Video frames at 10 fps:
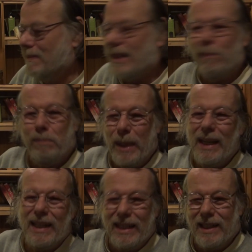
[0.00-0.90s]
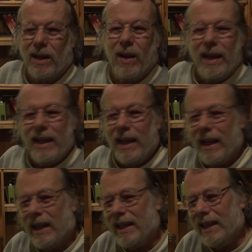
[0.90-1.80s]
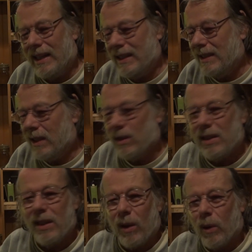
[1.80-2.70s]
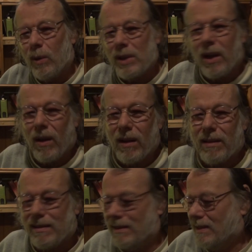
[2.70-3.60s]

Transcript: the big, you know. And years ago, it was all